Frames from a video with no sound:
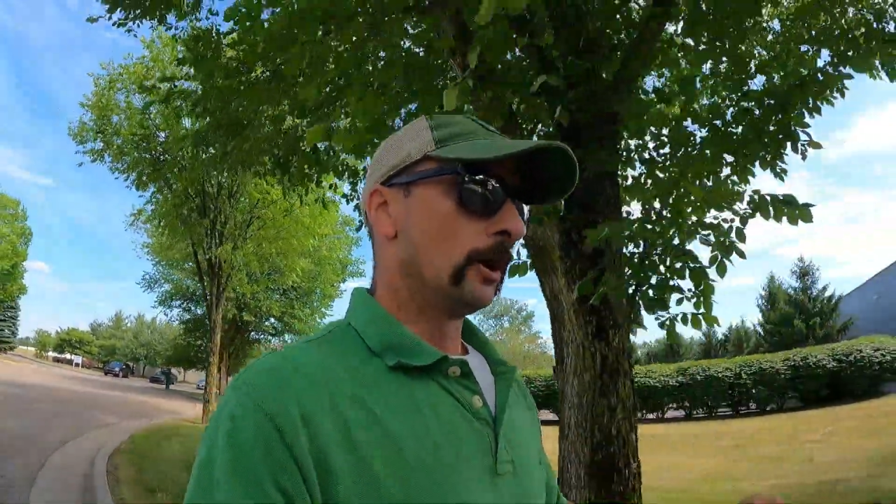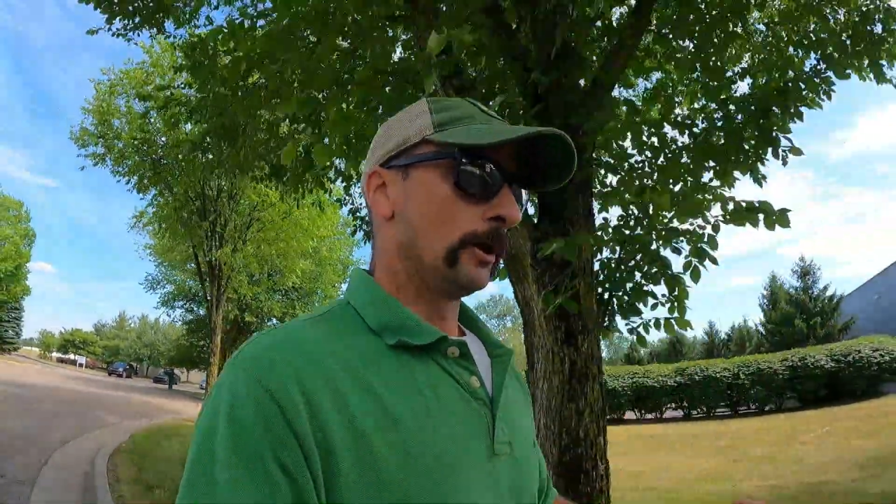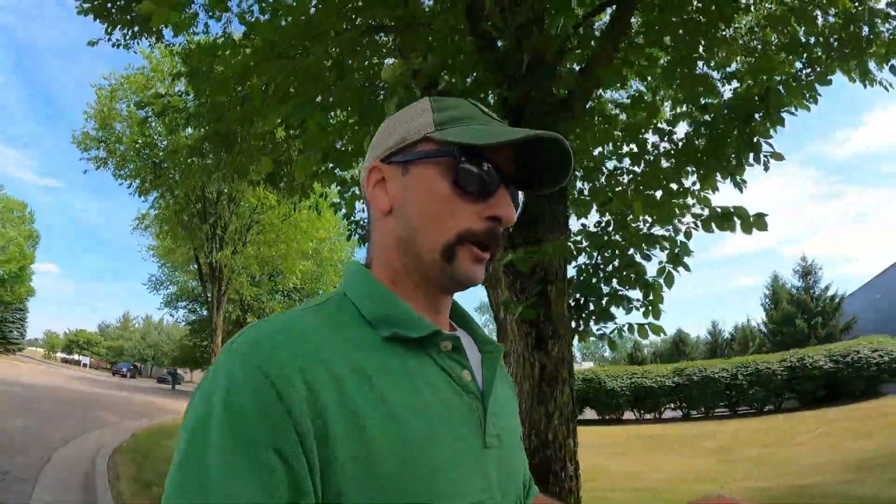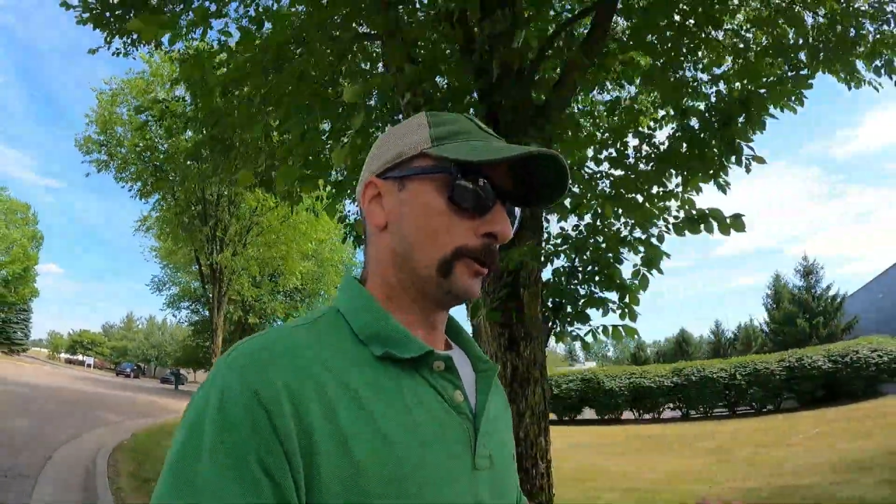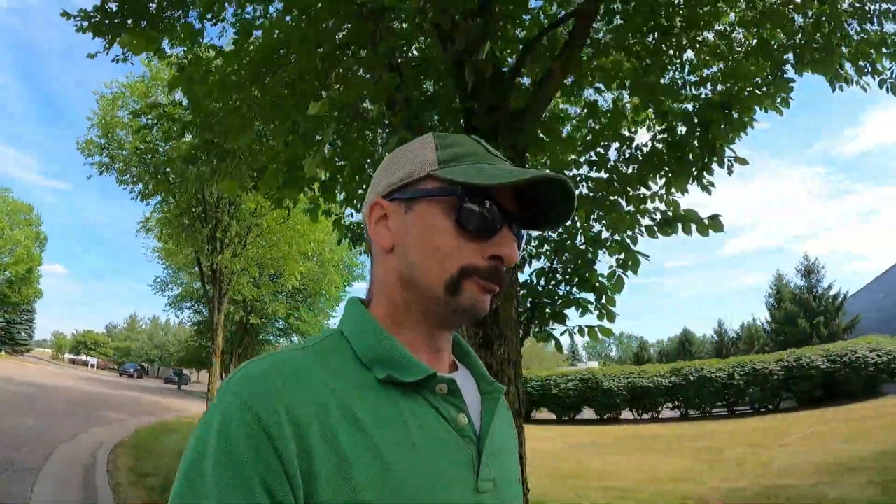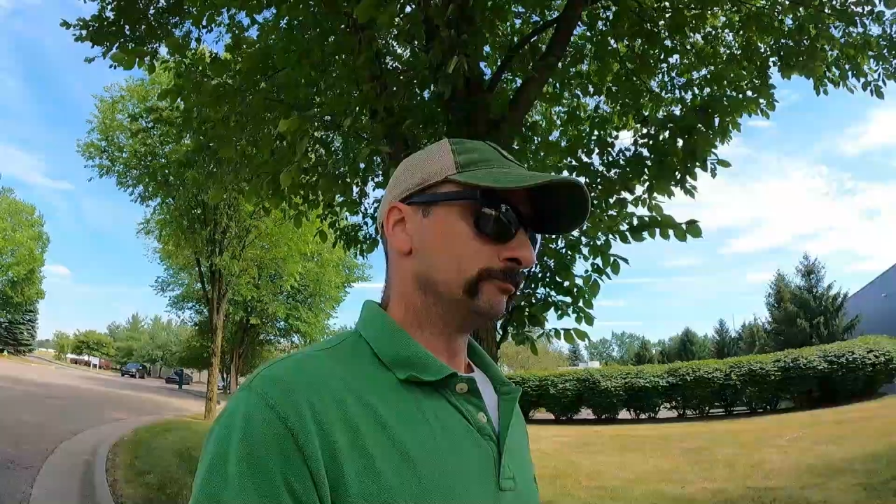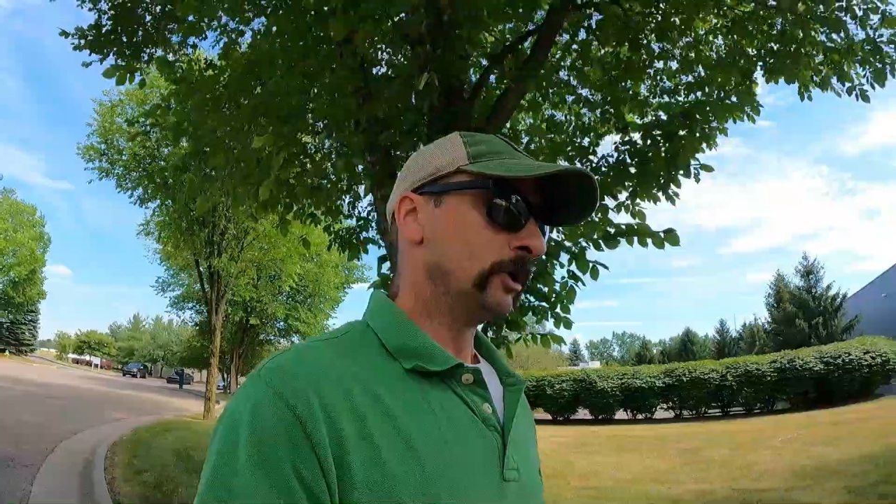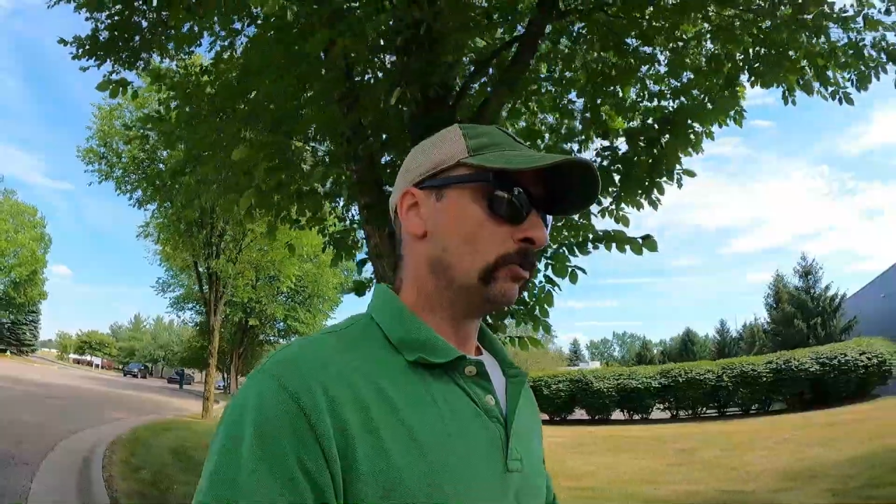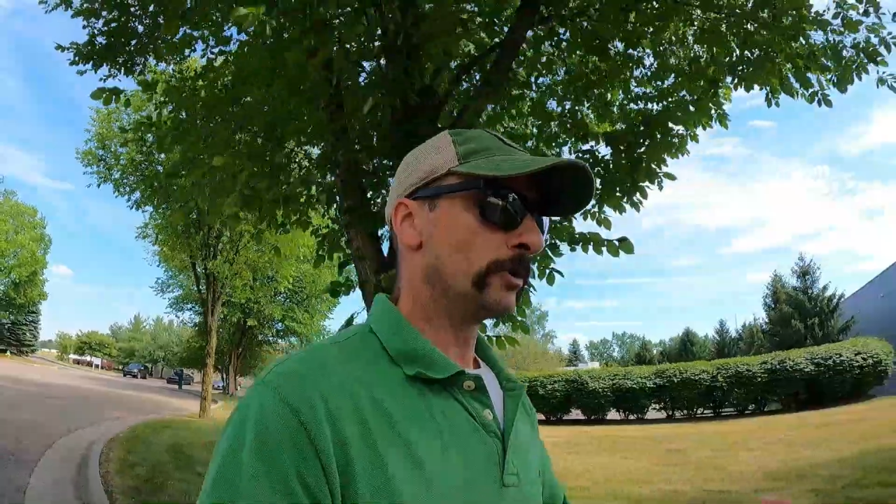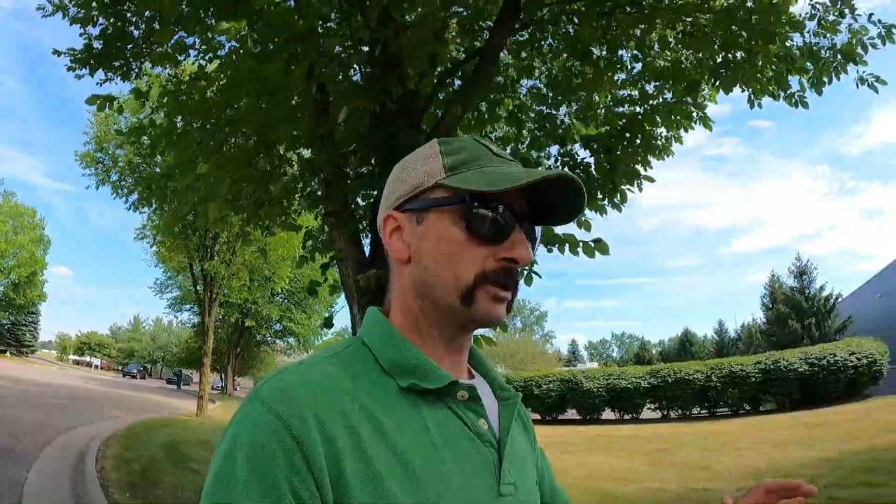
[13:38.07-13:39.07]
Um,
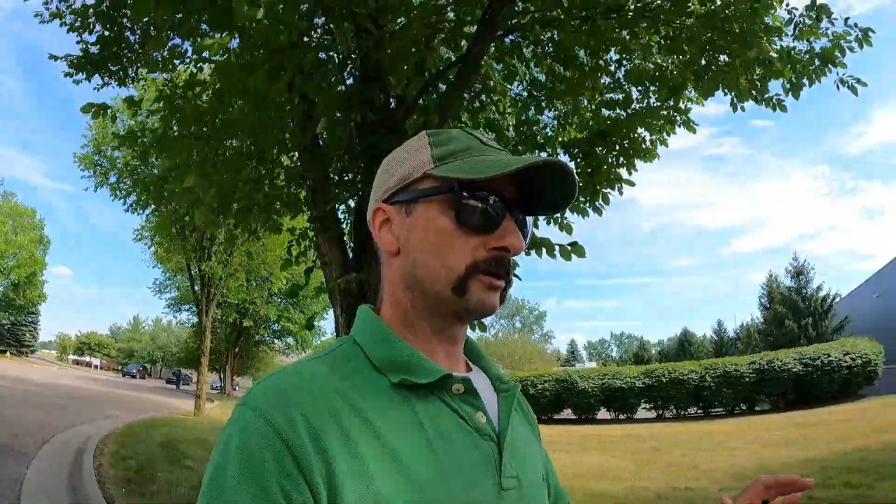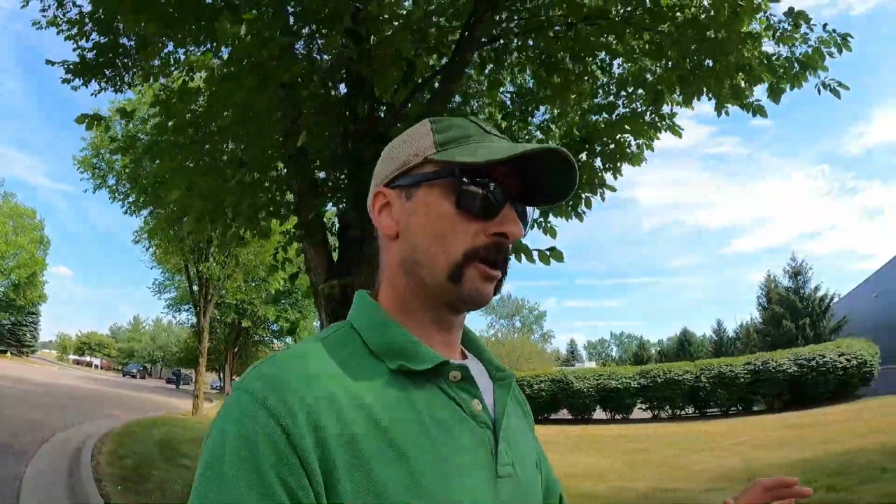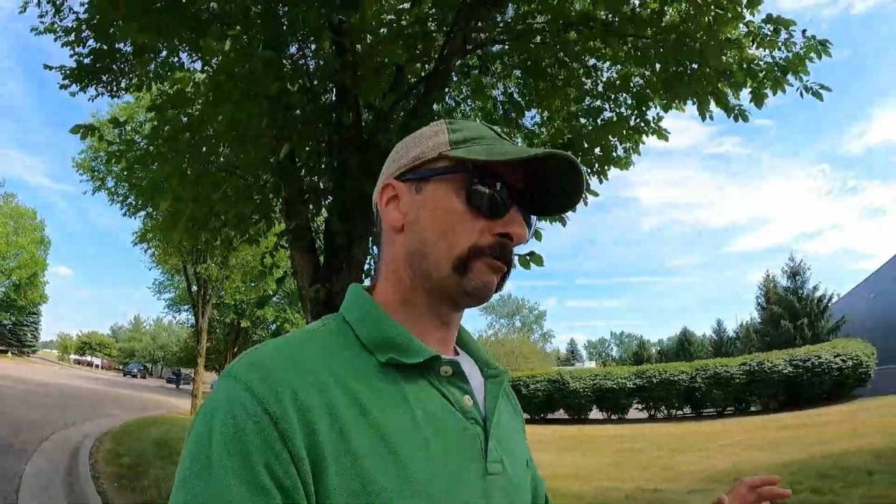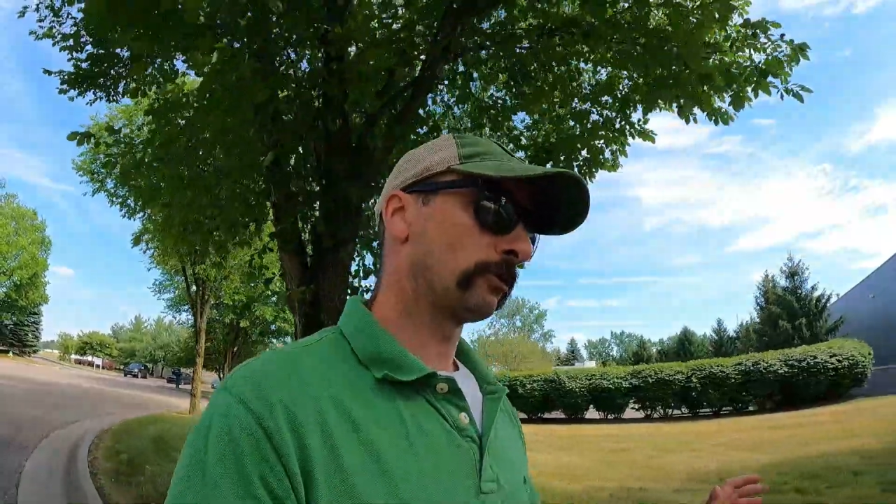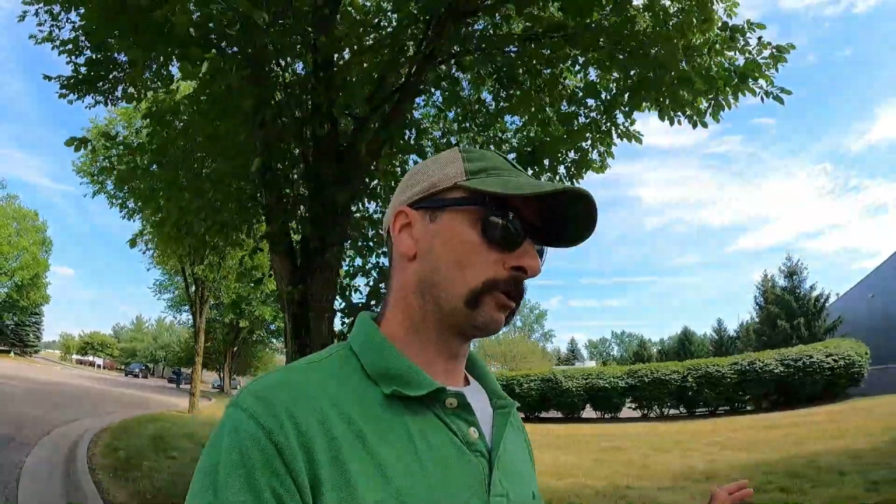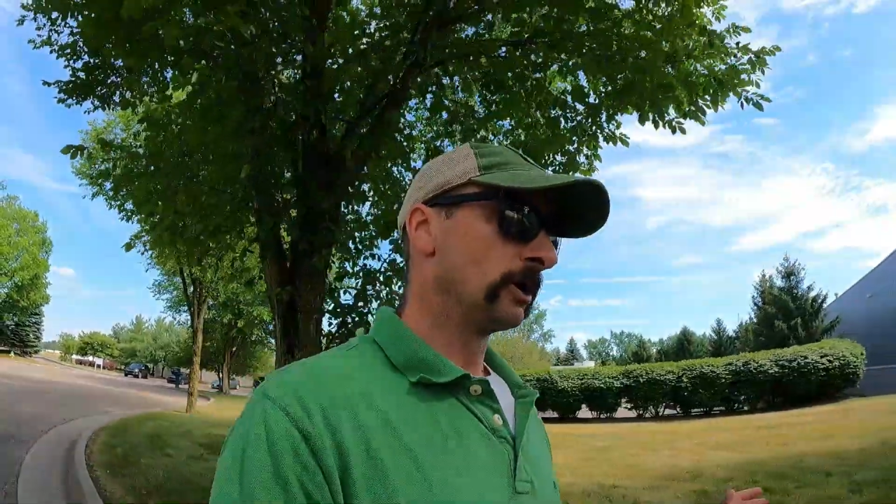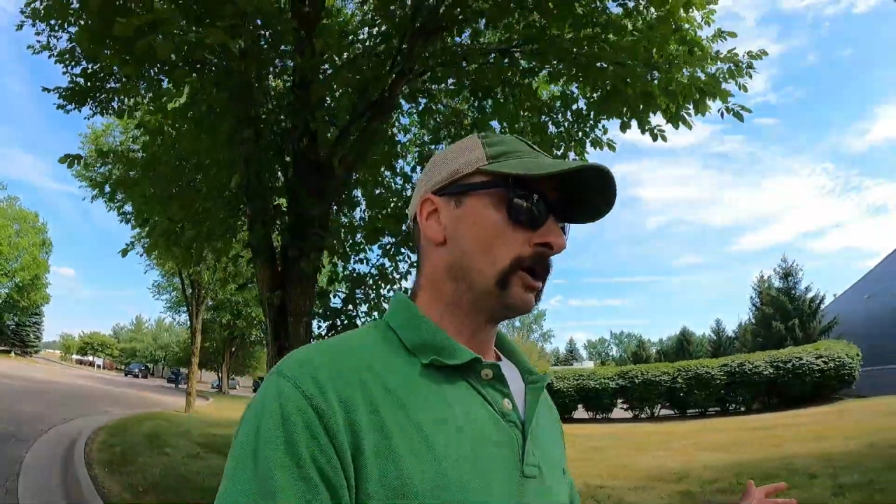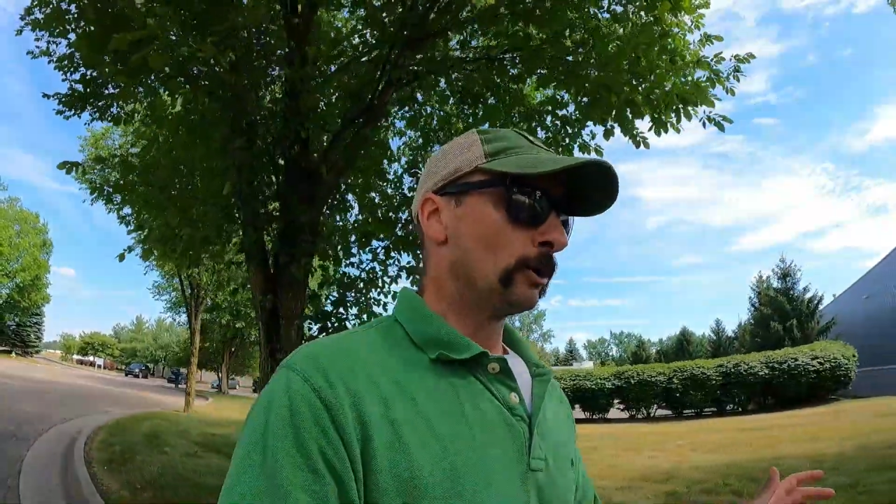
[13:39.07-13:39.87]
we cover